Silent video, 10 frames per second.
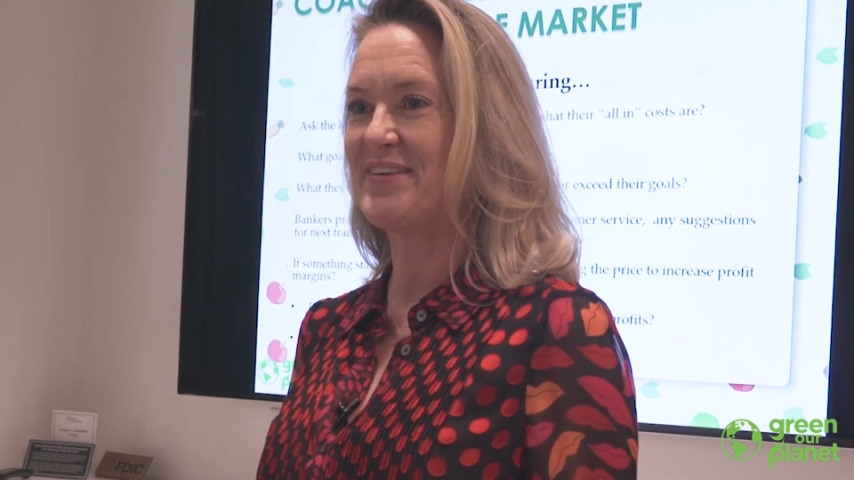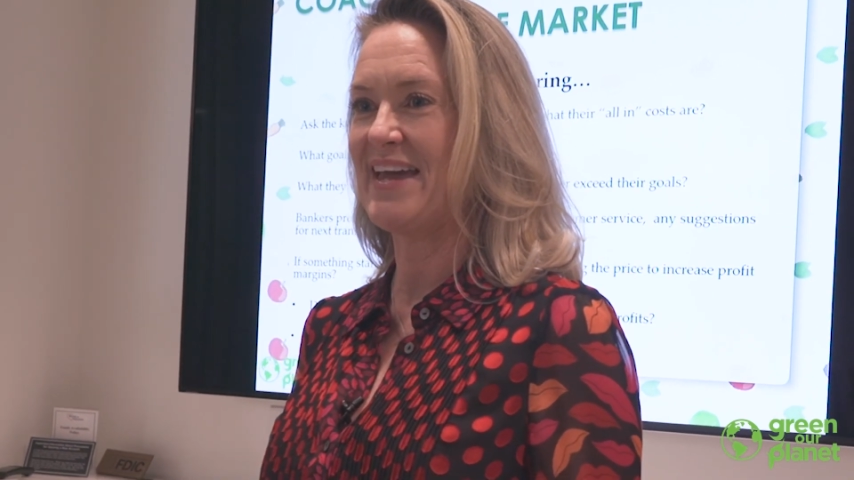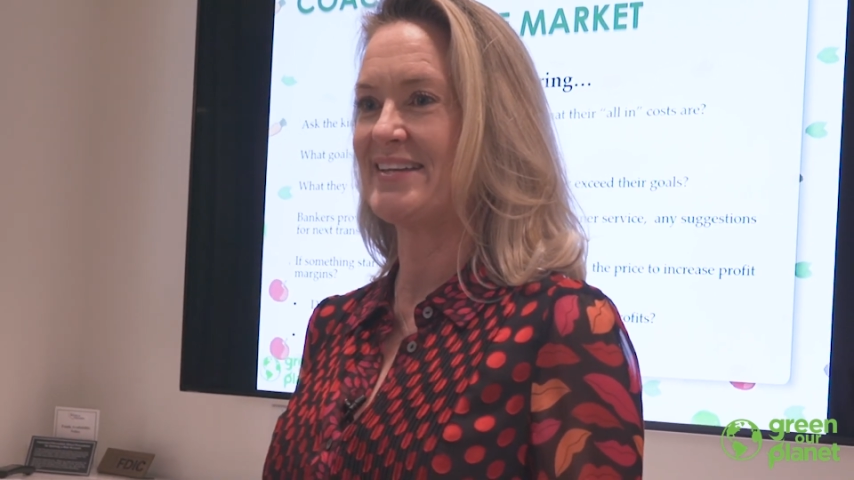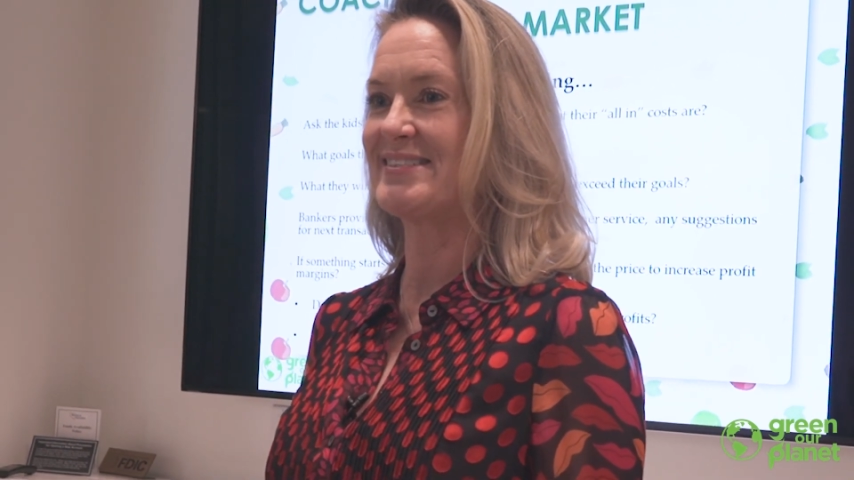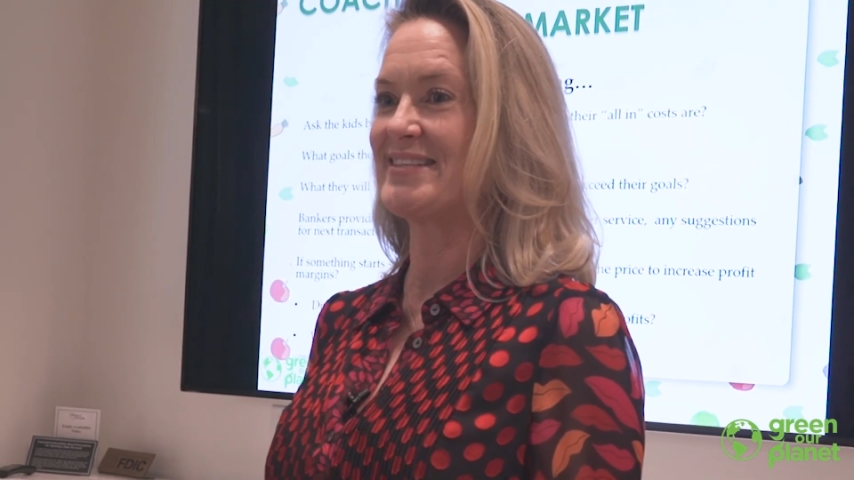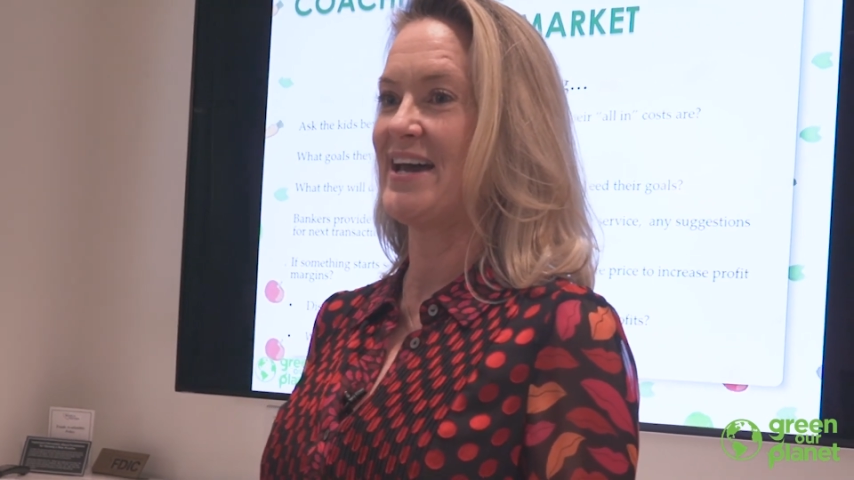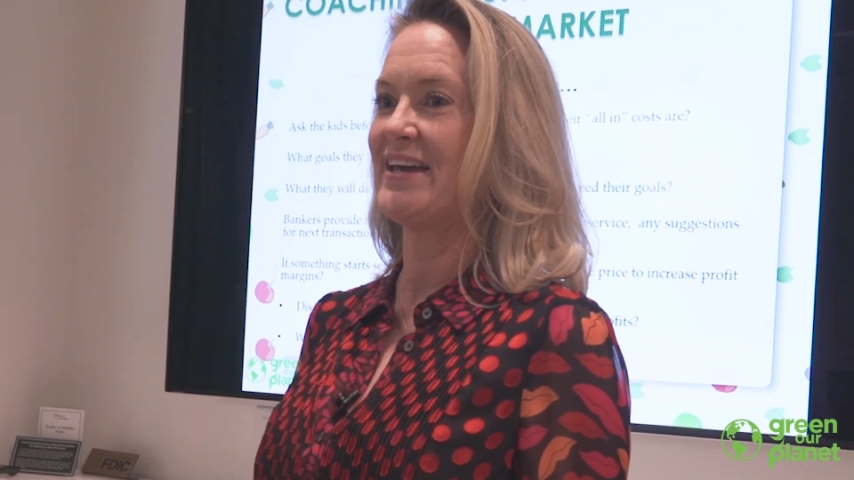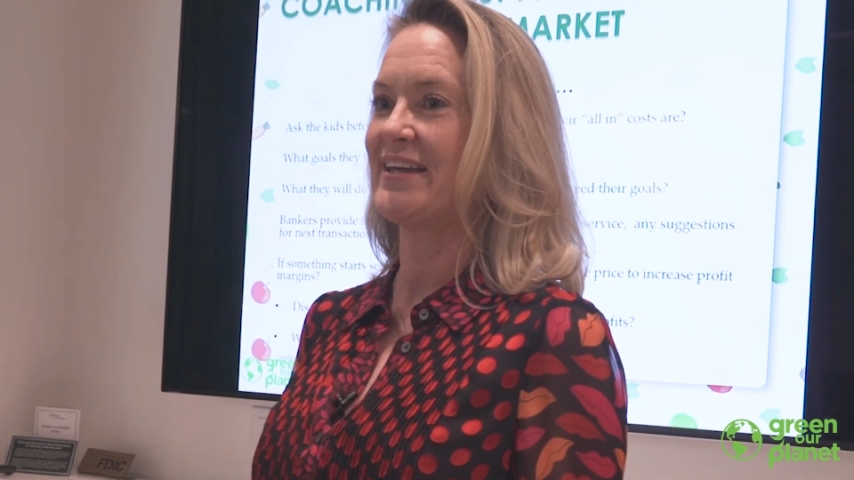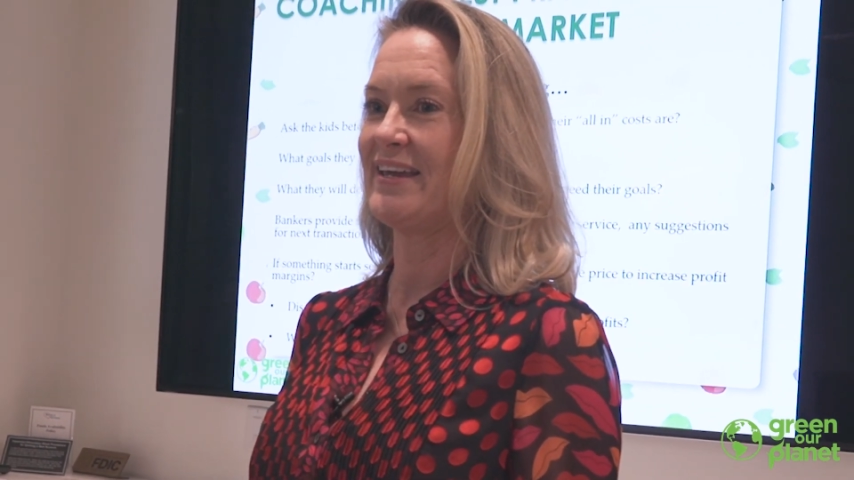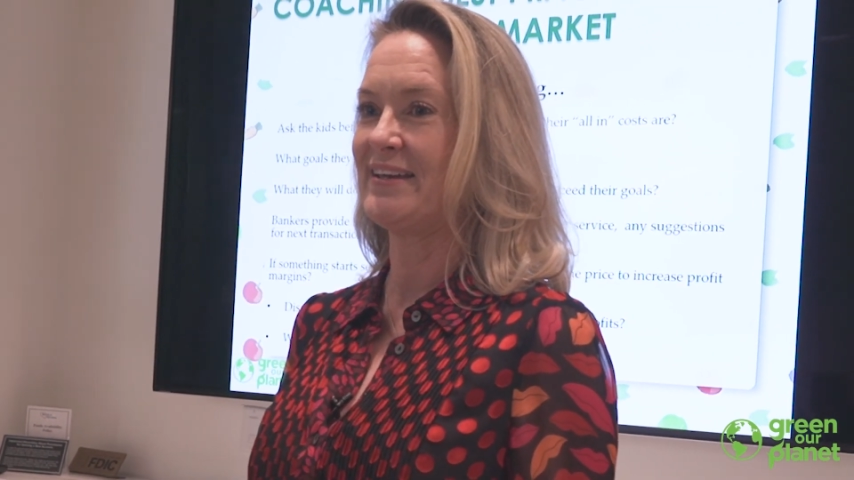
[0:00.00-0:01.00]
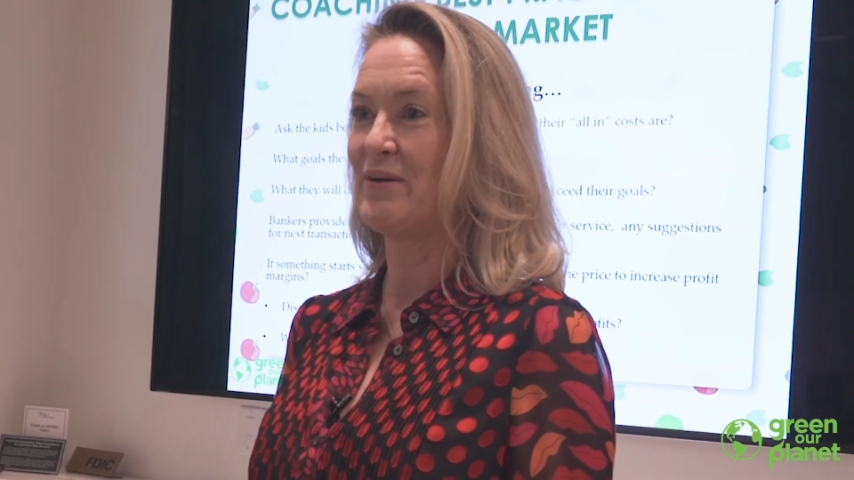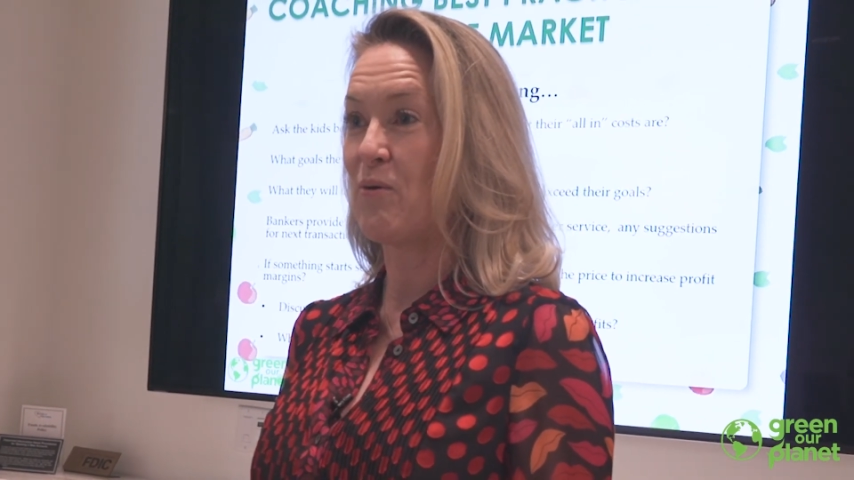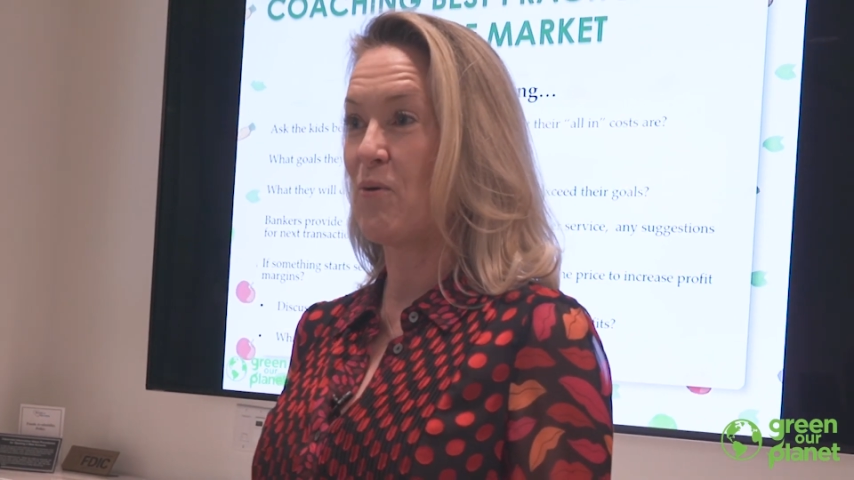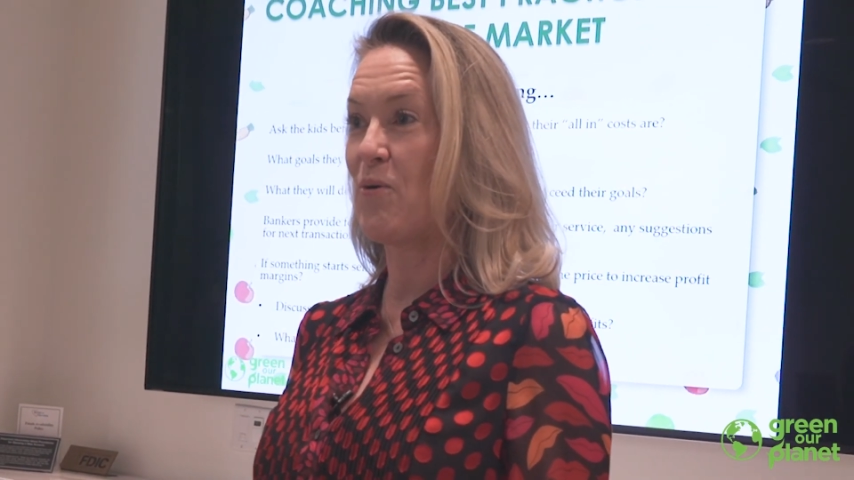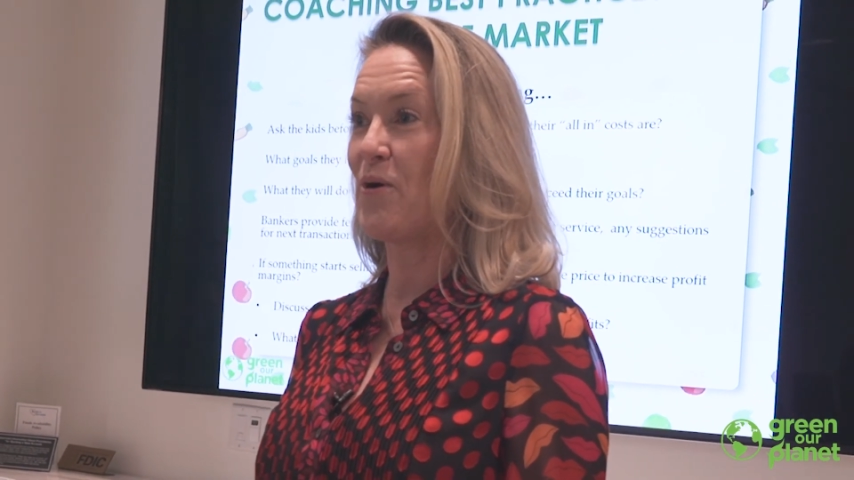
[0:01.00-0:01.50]
anxiety.
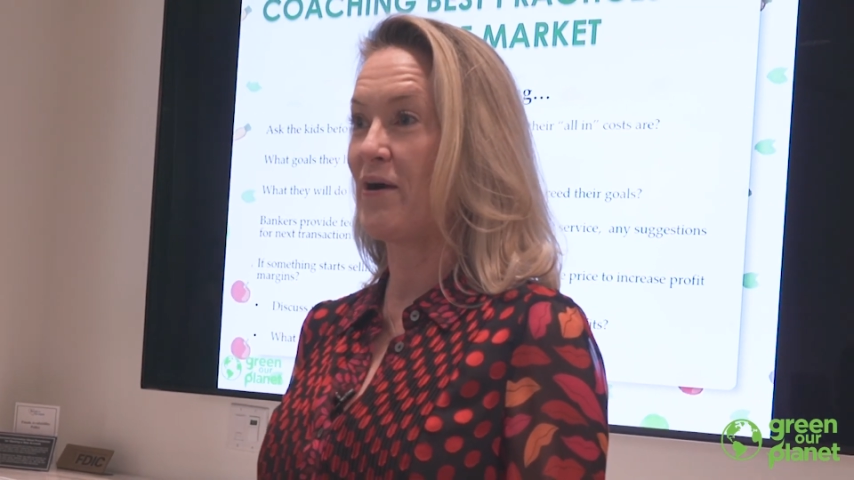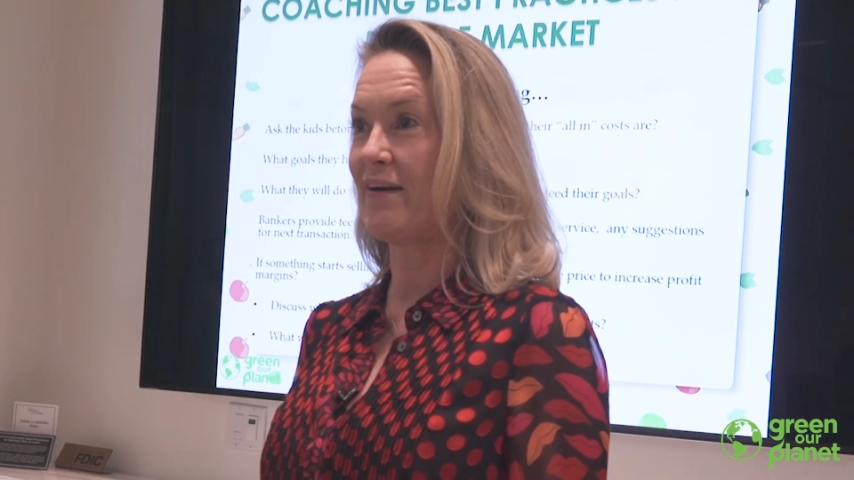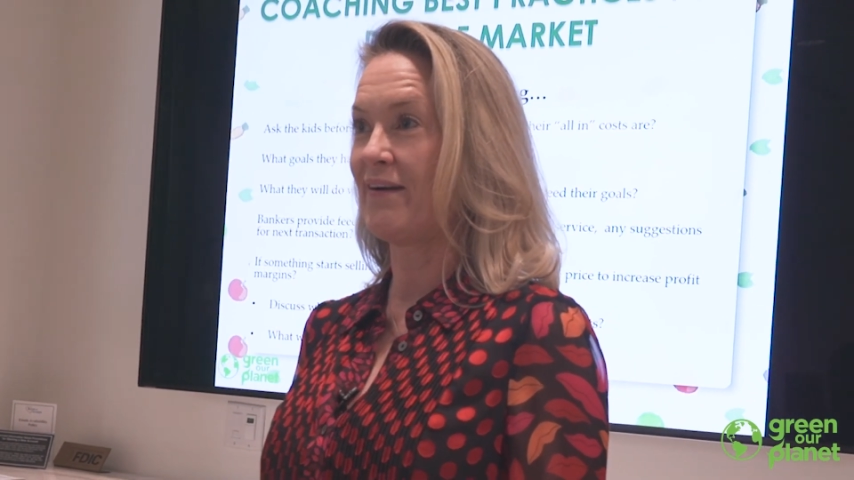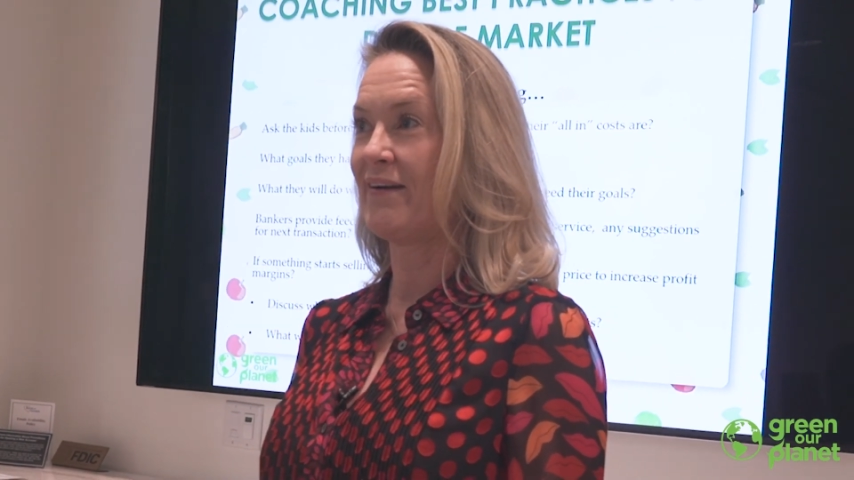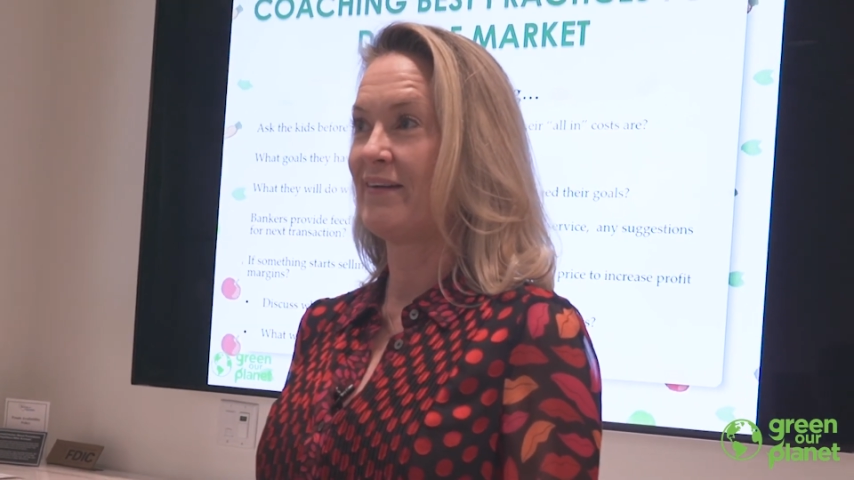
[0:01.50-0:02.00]
Or